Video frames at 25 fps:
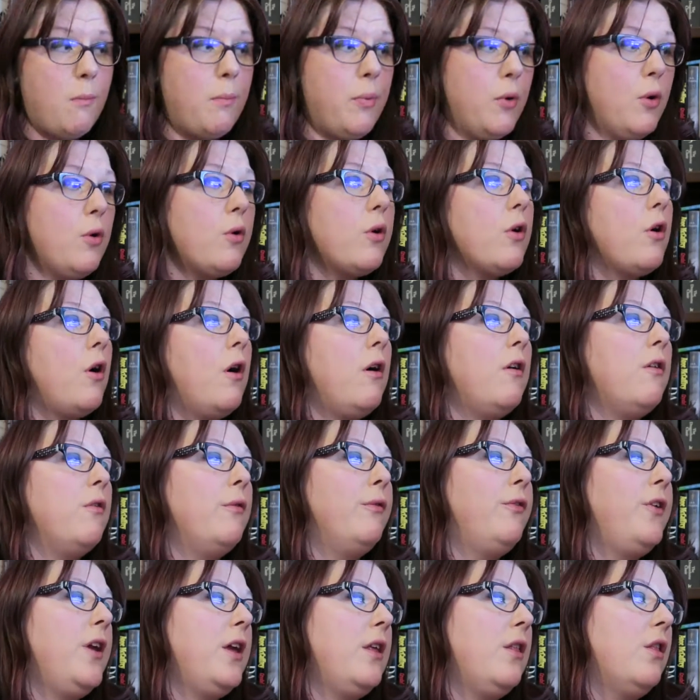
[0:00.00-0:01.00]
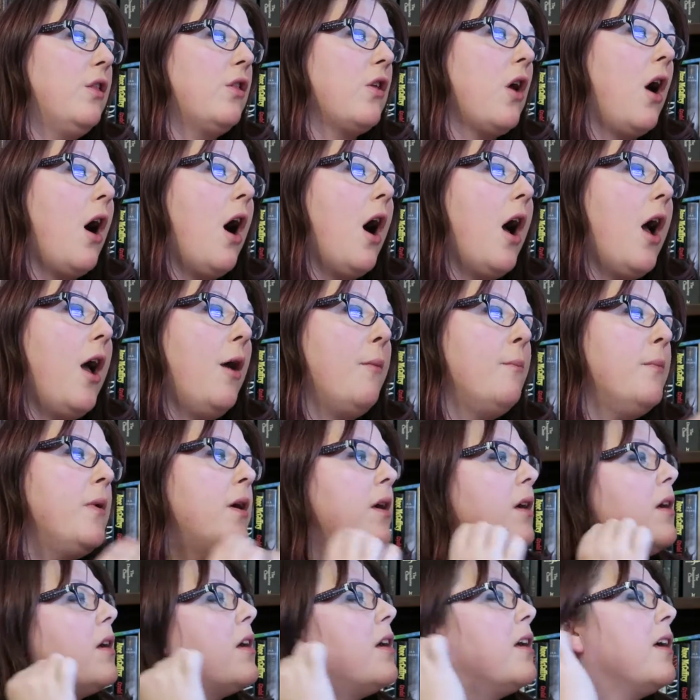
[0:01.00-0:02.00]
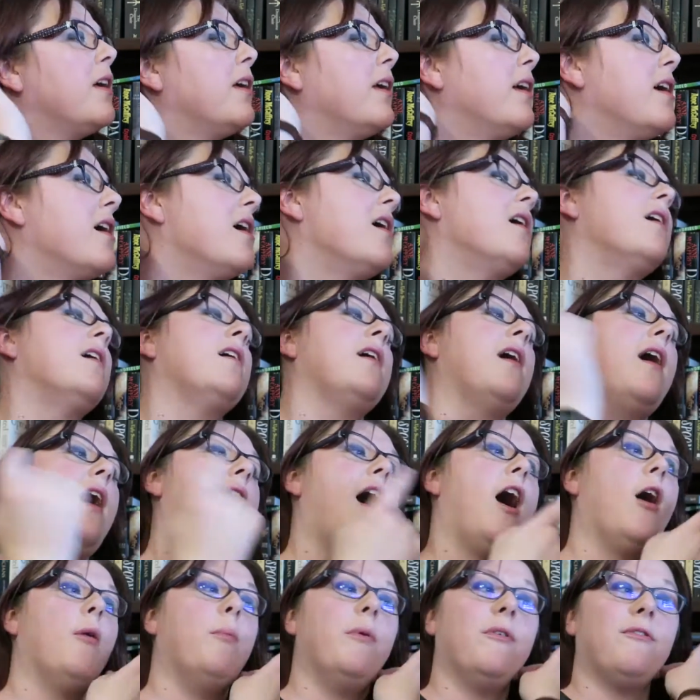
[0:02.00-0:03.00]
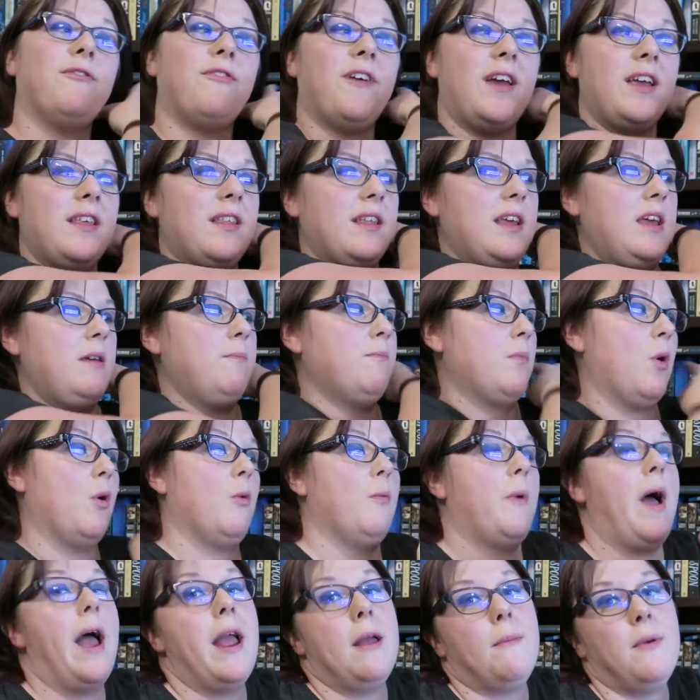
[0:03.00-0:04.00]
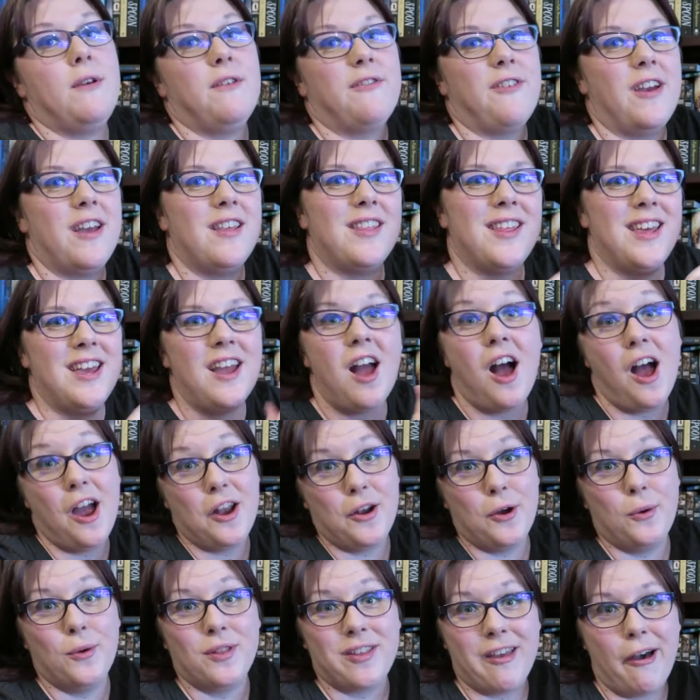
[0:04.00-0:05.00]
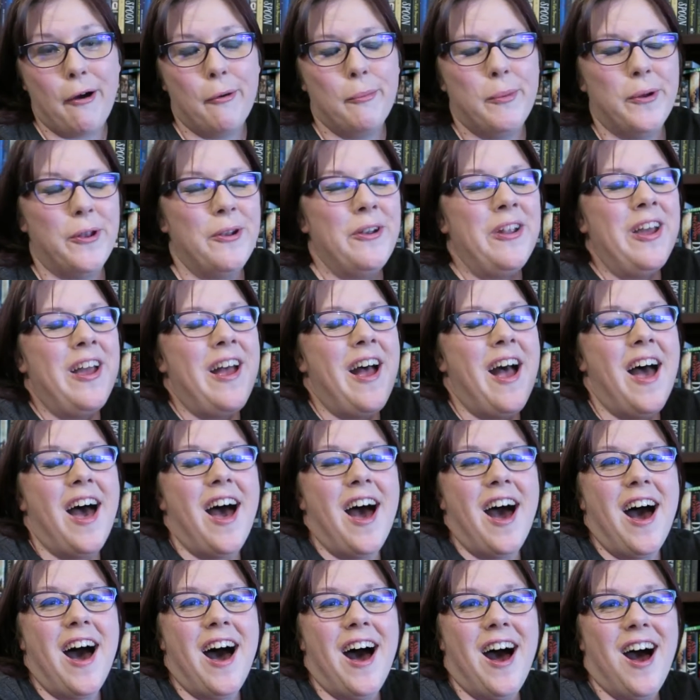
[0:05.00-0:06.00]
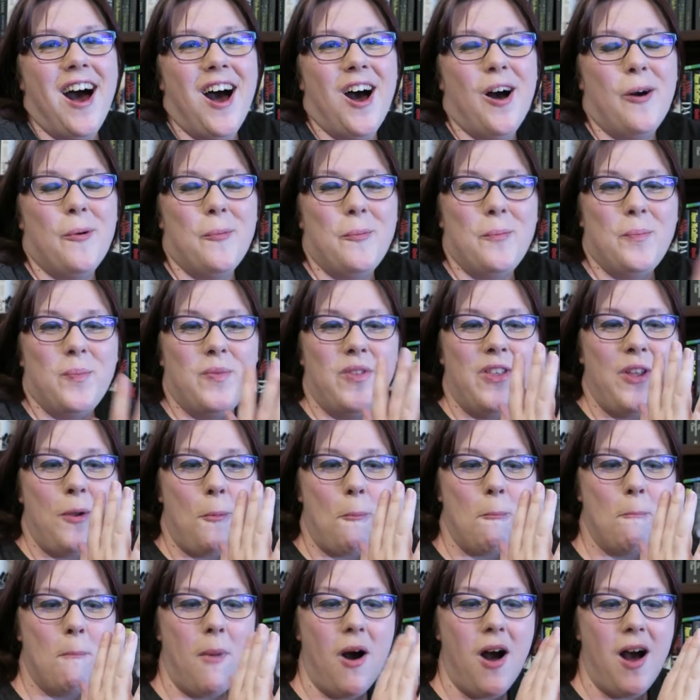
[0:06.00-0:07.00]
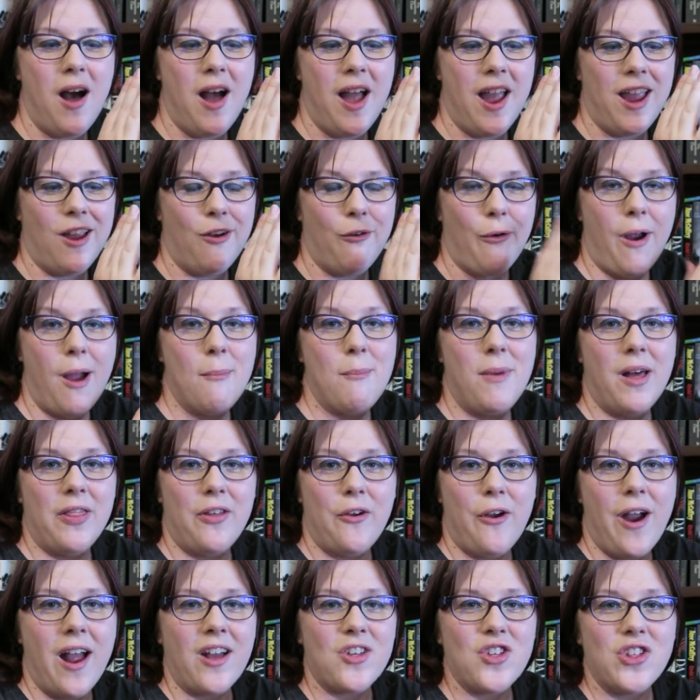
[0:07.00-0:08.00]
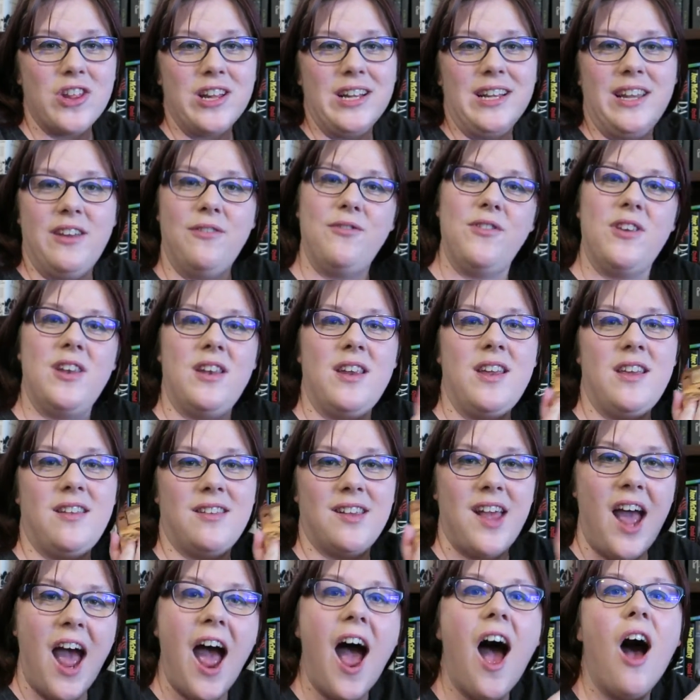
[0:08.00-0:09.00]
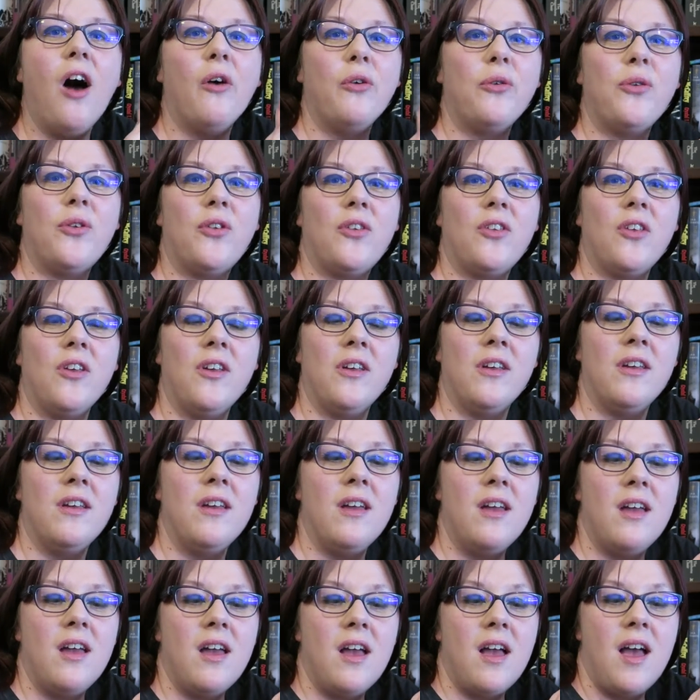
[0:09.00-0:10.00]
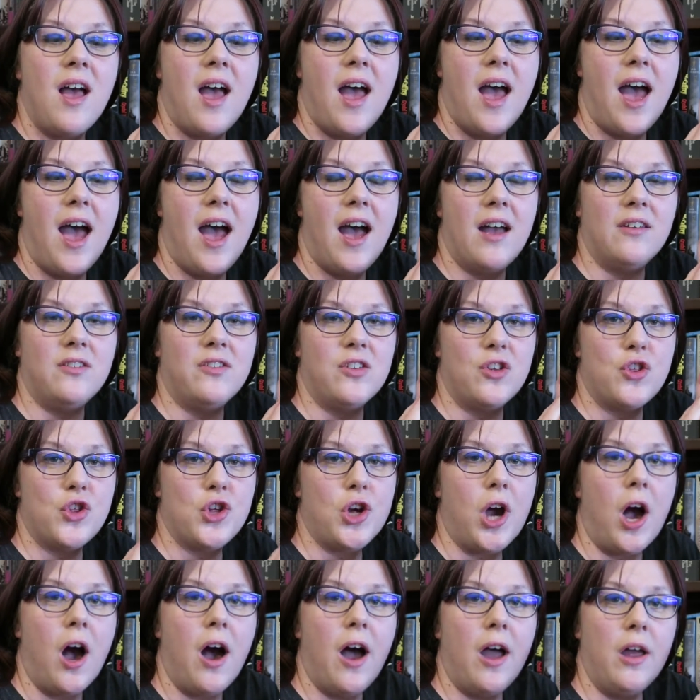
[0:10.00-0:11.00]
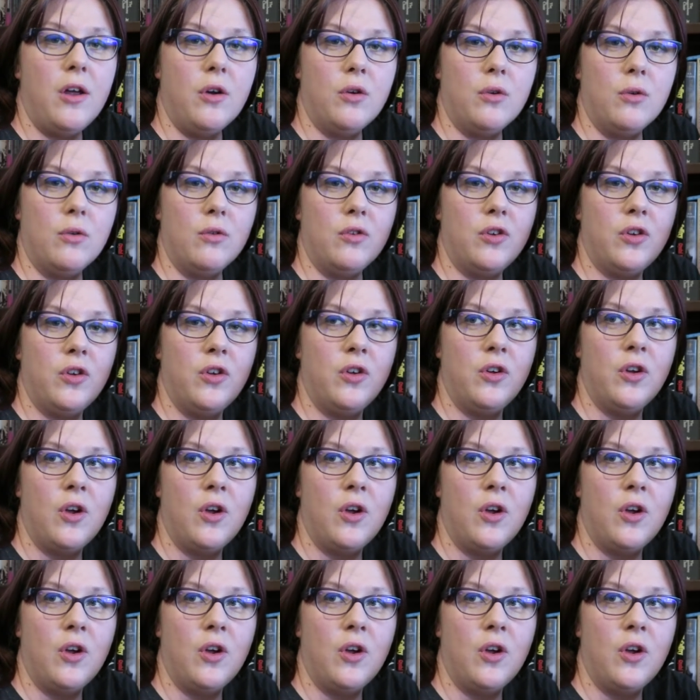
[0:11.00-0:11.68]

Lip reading: book of his time. Albert Facey, well, A.B. Facey, I know it's Albert. My grandmother actually lived in his house as a child